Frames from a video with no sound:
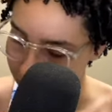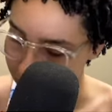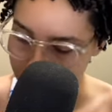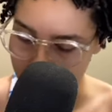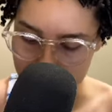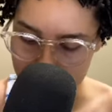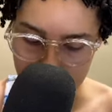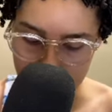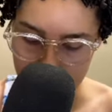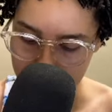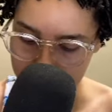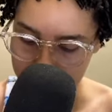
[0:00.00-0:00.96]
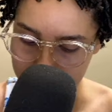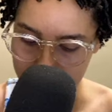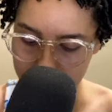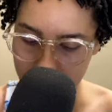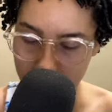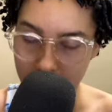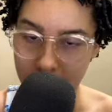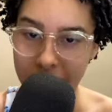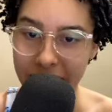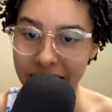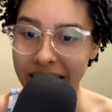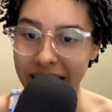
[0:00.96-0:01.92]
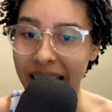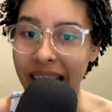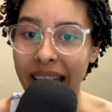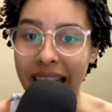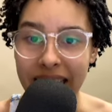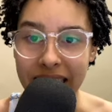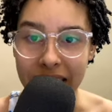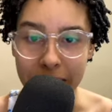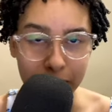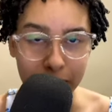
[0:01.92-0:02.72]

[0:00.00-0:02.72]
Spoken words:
is can.